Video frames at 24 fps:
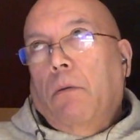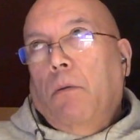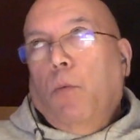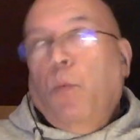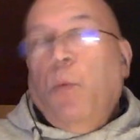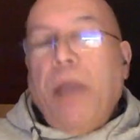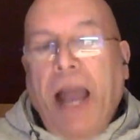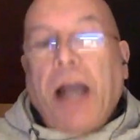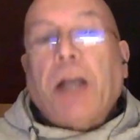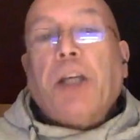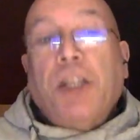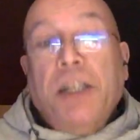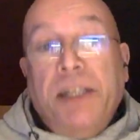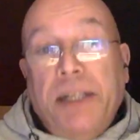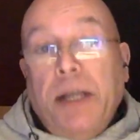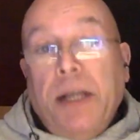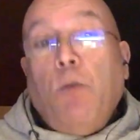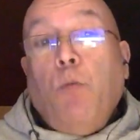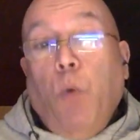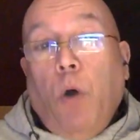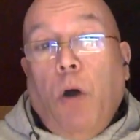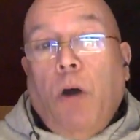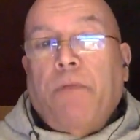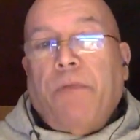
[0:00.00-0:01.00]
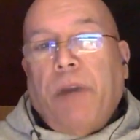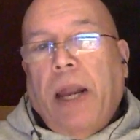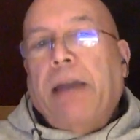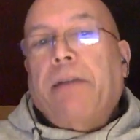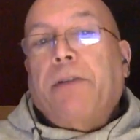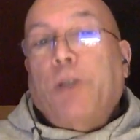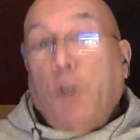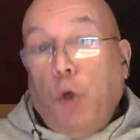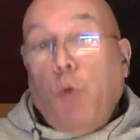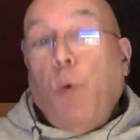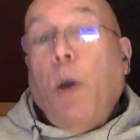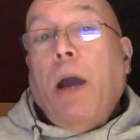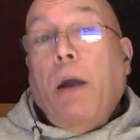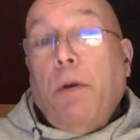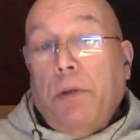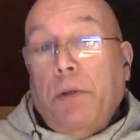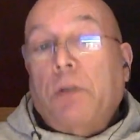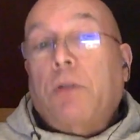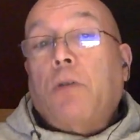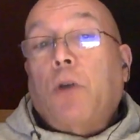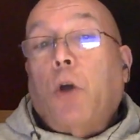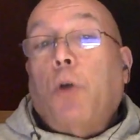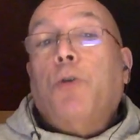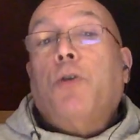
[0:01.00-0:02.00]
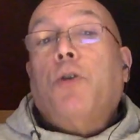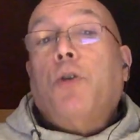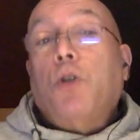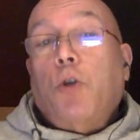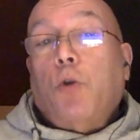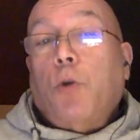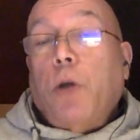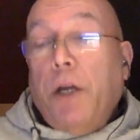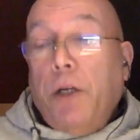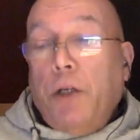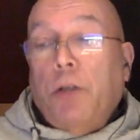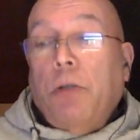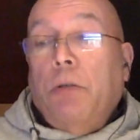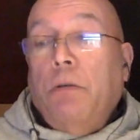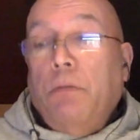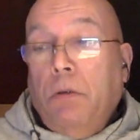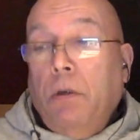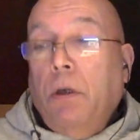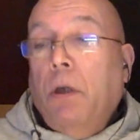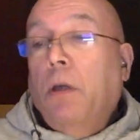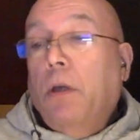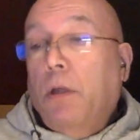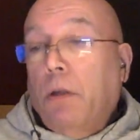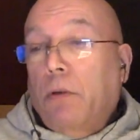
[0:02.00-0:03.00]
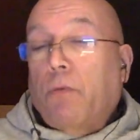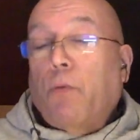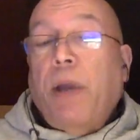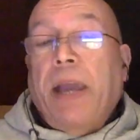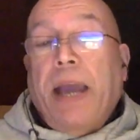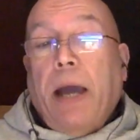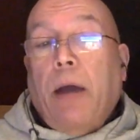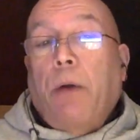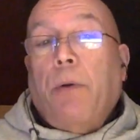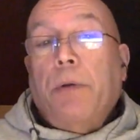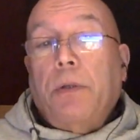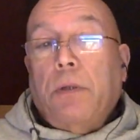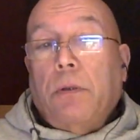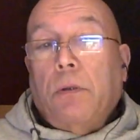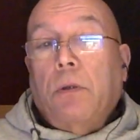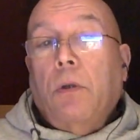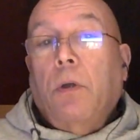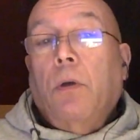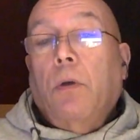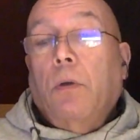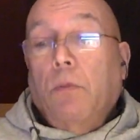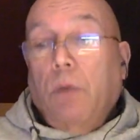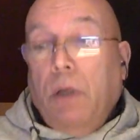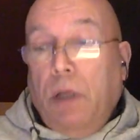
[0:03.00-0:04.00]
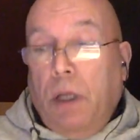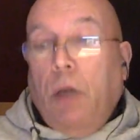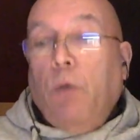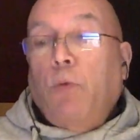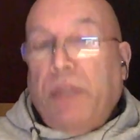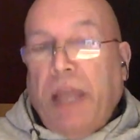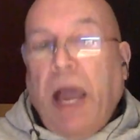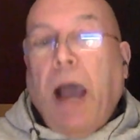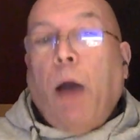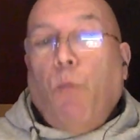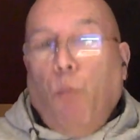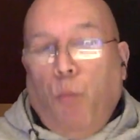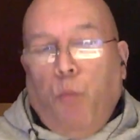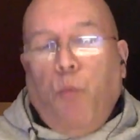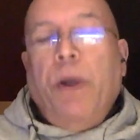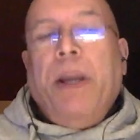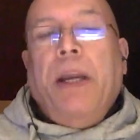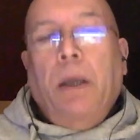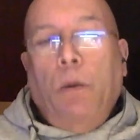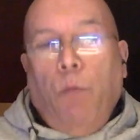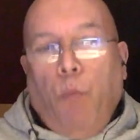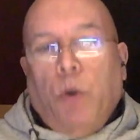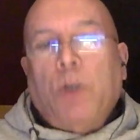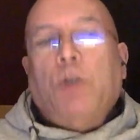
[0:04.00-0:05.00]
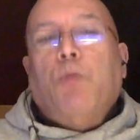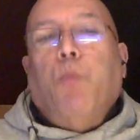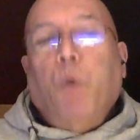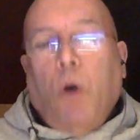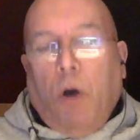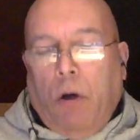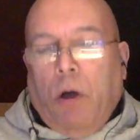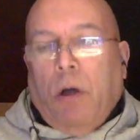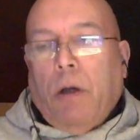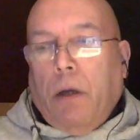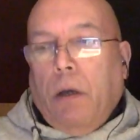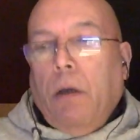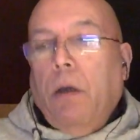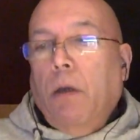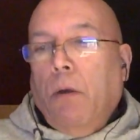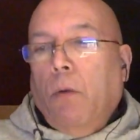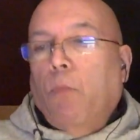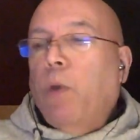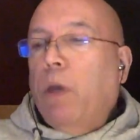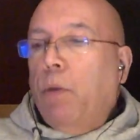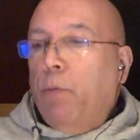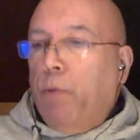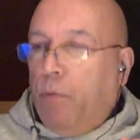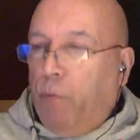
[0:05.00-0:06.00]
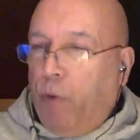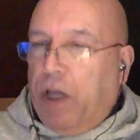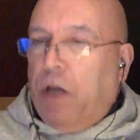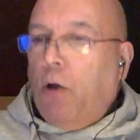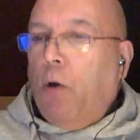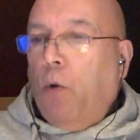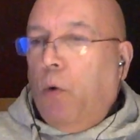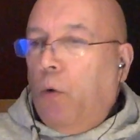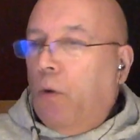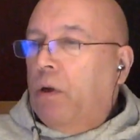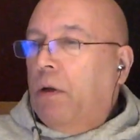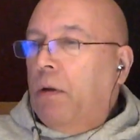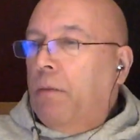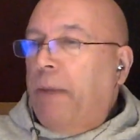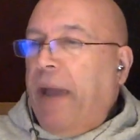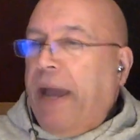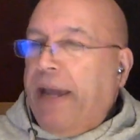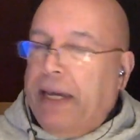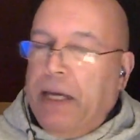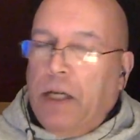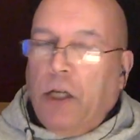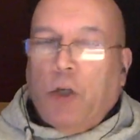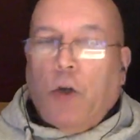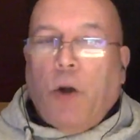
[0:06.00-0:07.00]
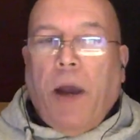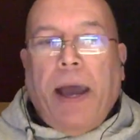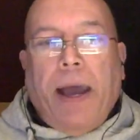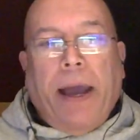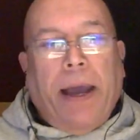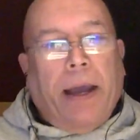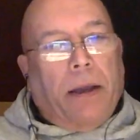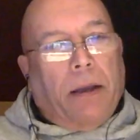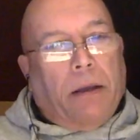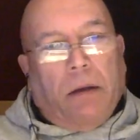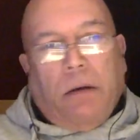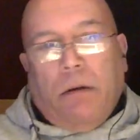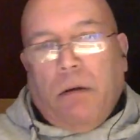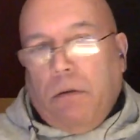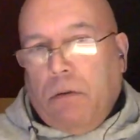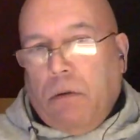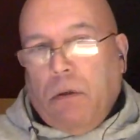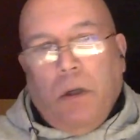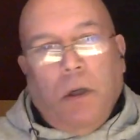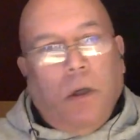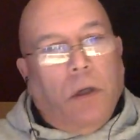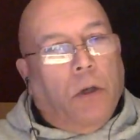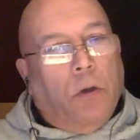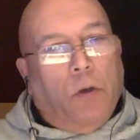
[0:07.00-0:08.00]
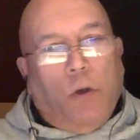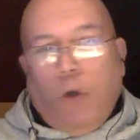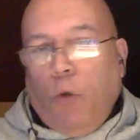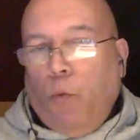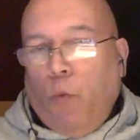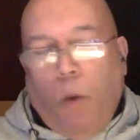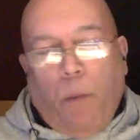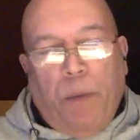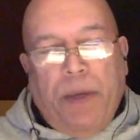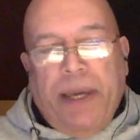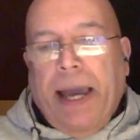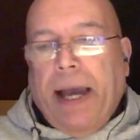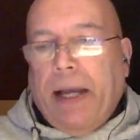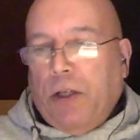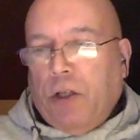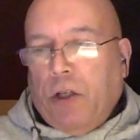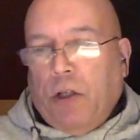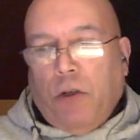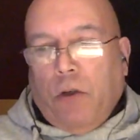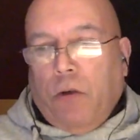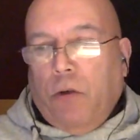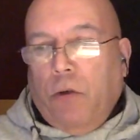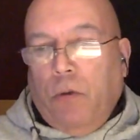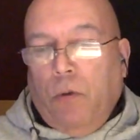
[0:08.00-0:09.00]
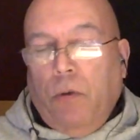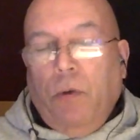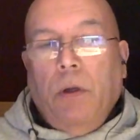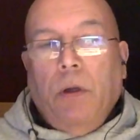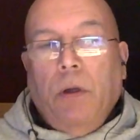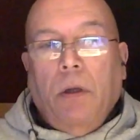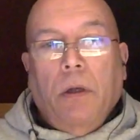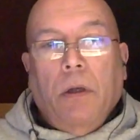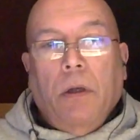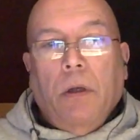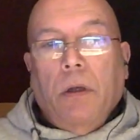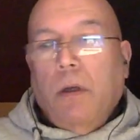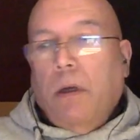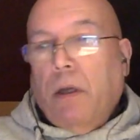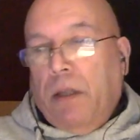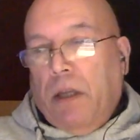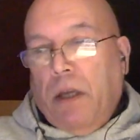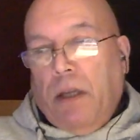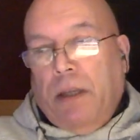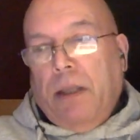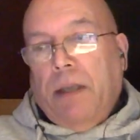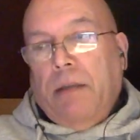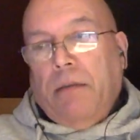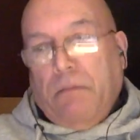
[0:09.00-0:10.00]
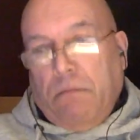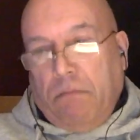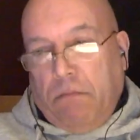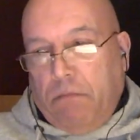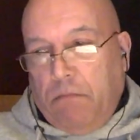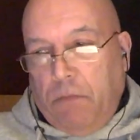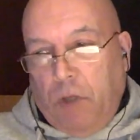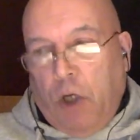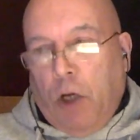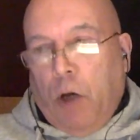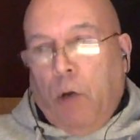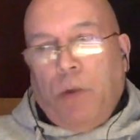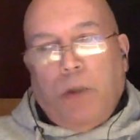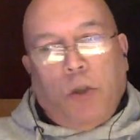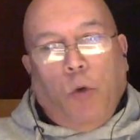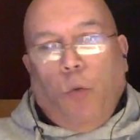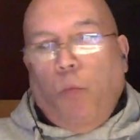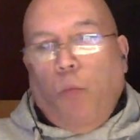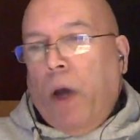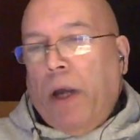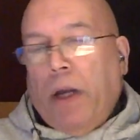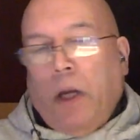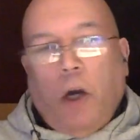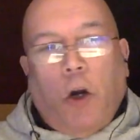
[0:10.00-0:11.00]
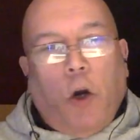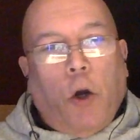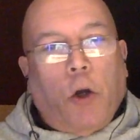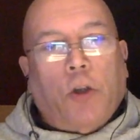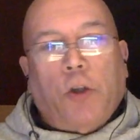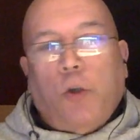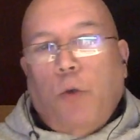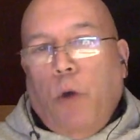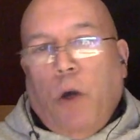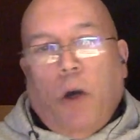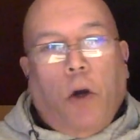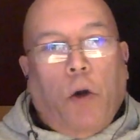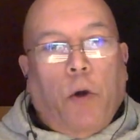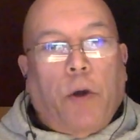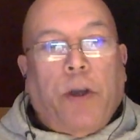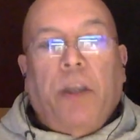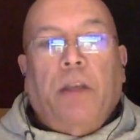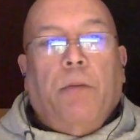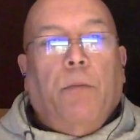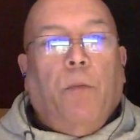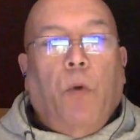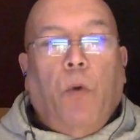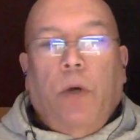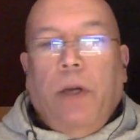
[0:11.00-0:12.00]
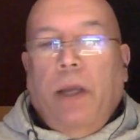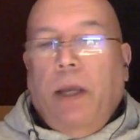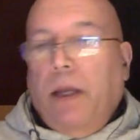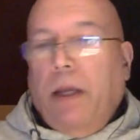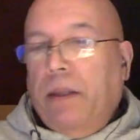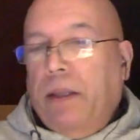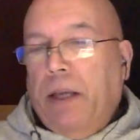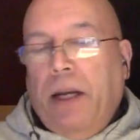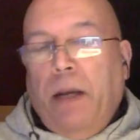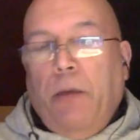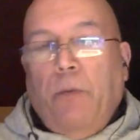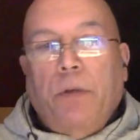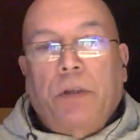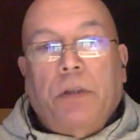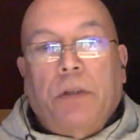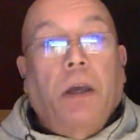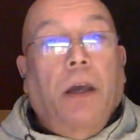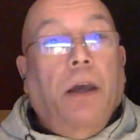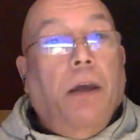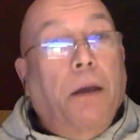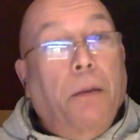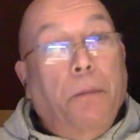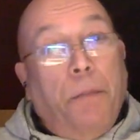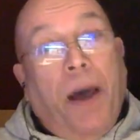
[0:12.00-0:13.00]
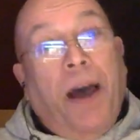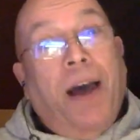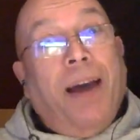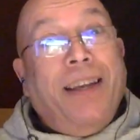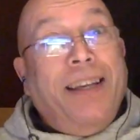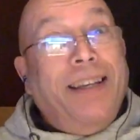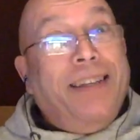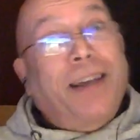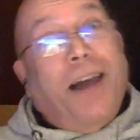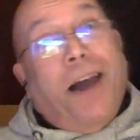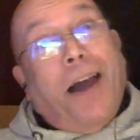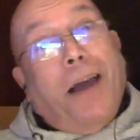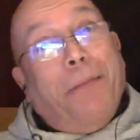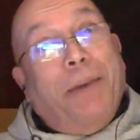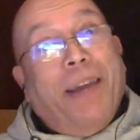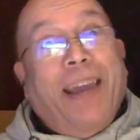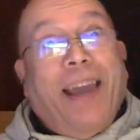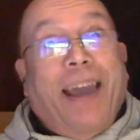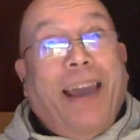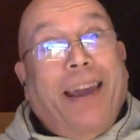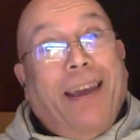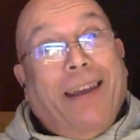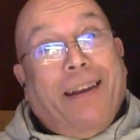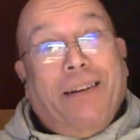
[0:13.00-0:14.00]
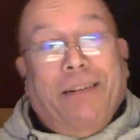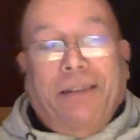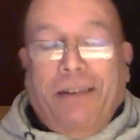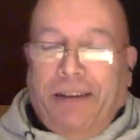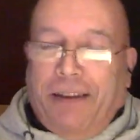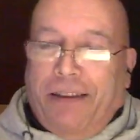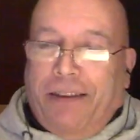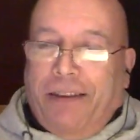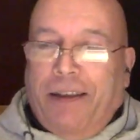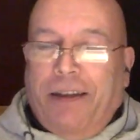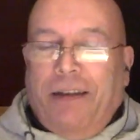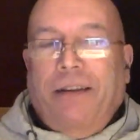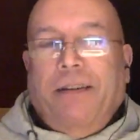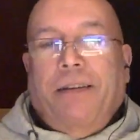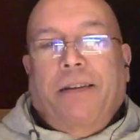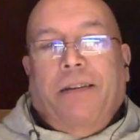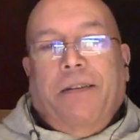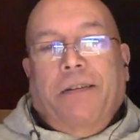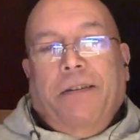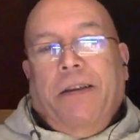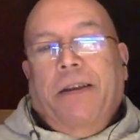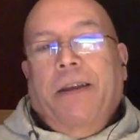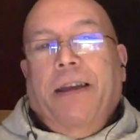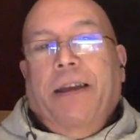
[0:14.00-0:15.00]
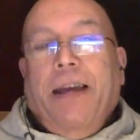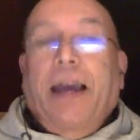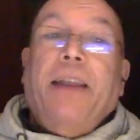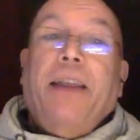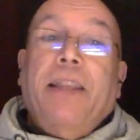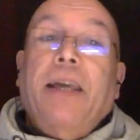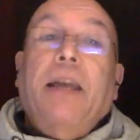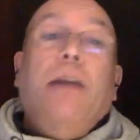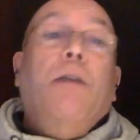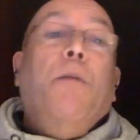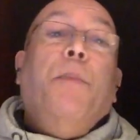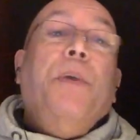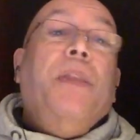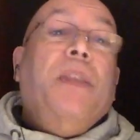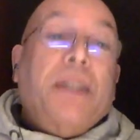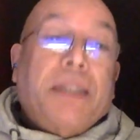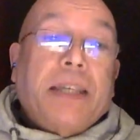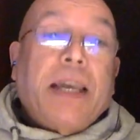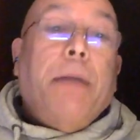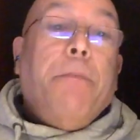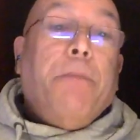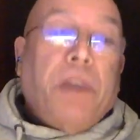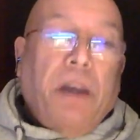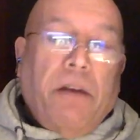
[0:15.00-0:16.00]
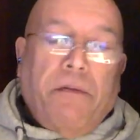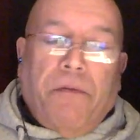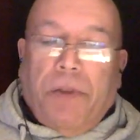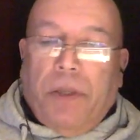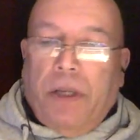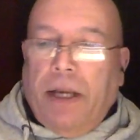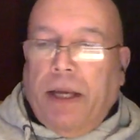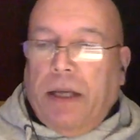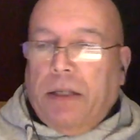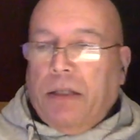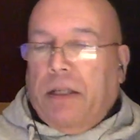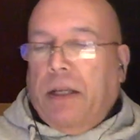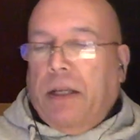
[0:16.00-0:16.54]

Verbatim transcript: we actually did work like two hours concentration, three hours. It, that really was work. We would record a backing track and do what we had to do, and then you know until one o'clock, two o'clock in the morning, and then it was party time again, and then uh, and then it'd be the same thing for the next